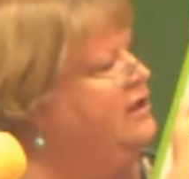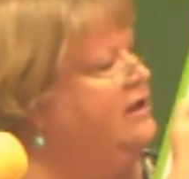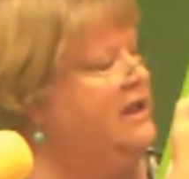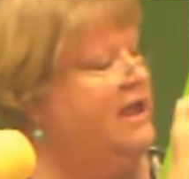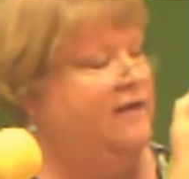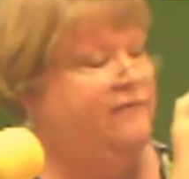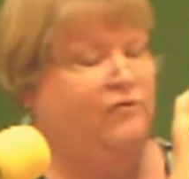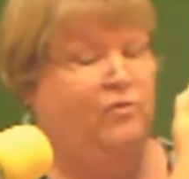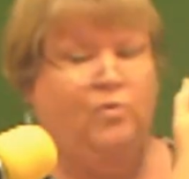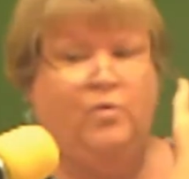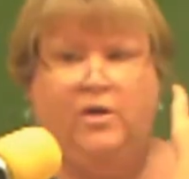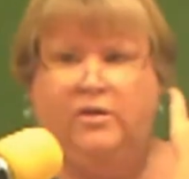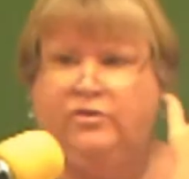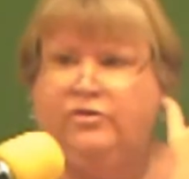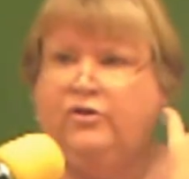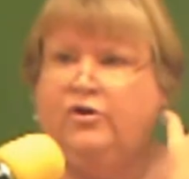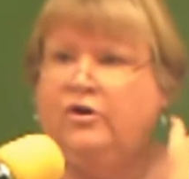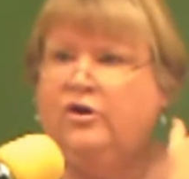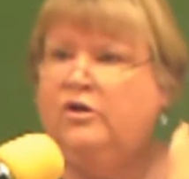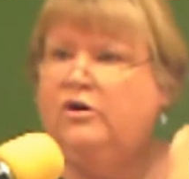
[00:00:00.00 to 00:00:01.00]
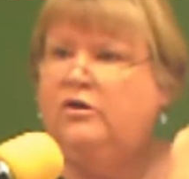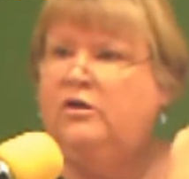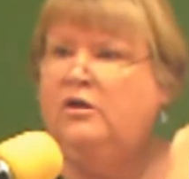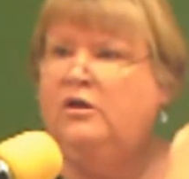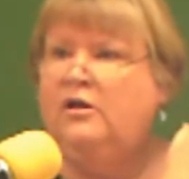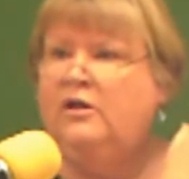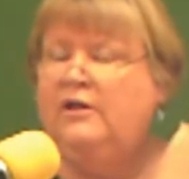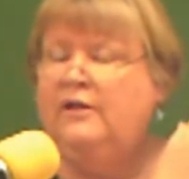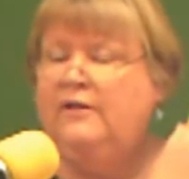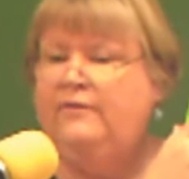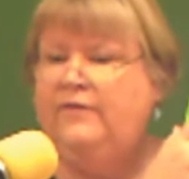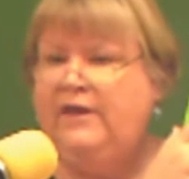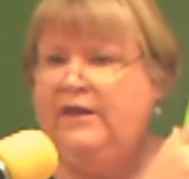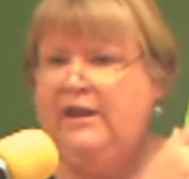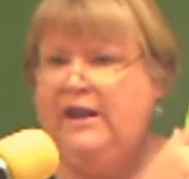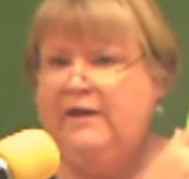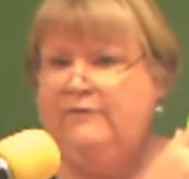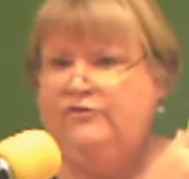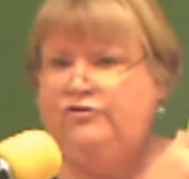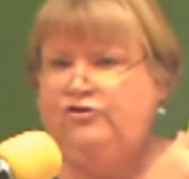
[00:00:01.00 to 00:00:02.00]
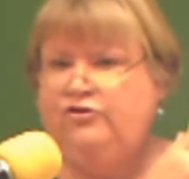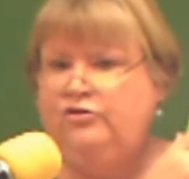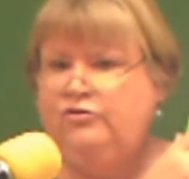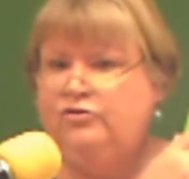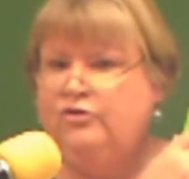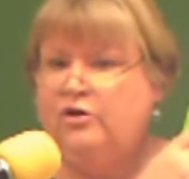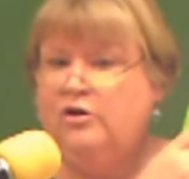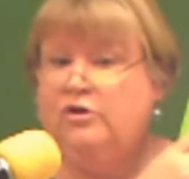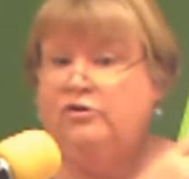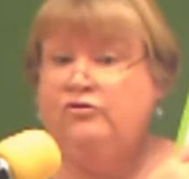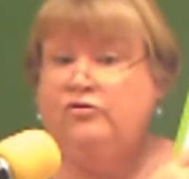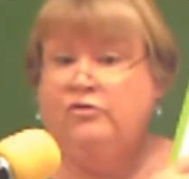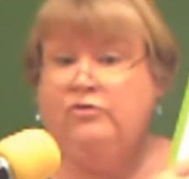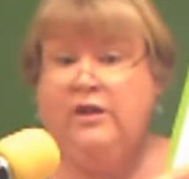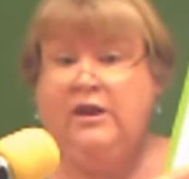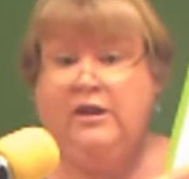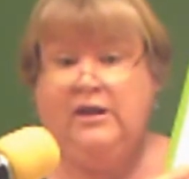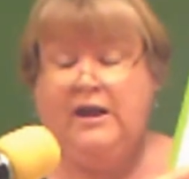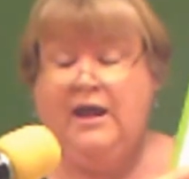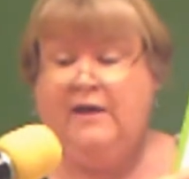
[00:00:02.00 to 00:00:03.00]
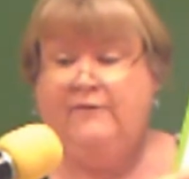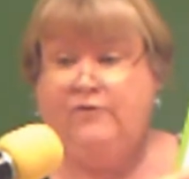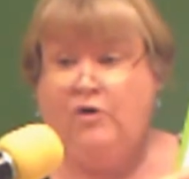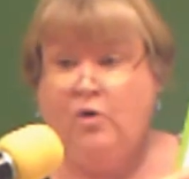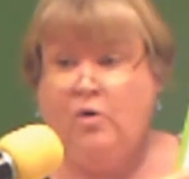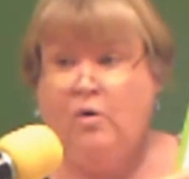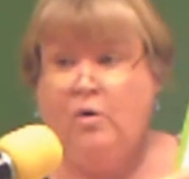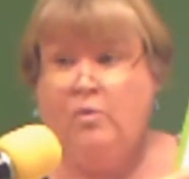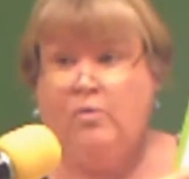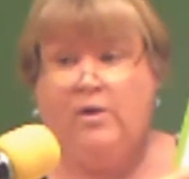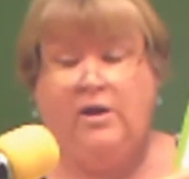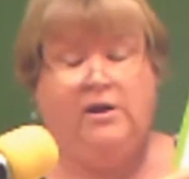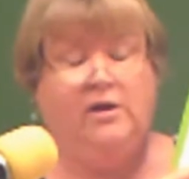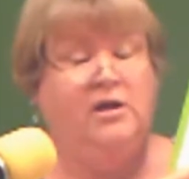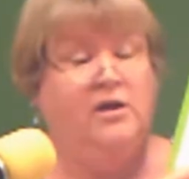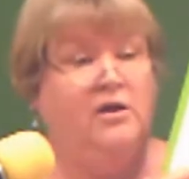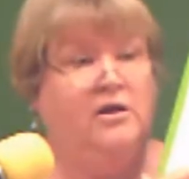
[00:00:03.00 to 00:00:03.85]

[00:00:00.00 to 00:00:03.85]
have a 1/3, they can have a 2/3, or they can have a whole one.